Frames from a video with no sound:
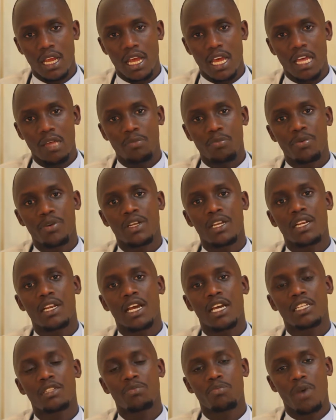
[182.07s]
a
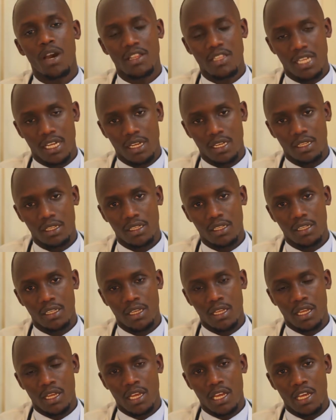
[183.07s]
pregnant mother,
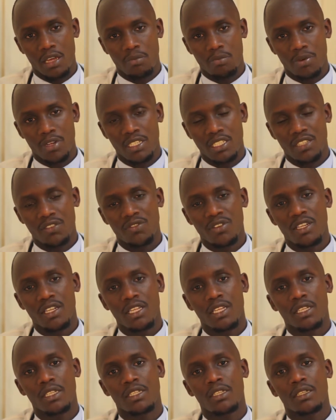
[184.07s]
a
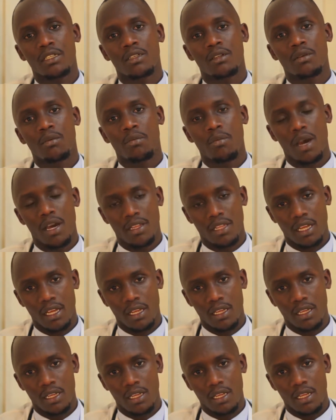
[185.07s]
breastfeeding
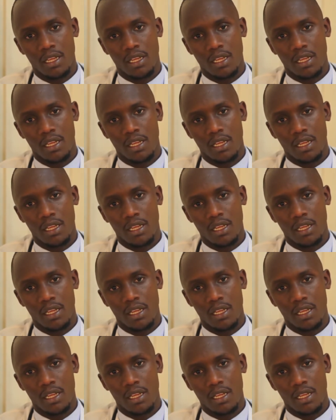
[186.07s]
mother,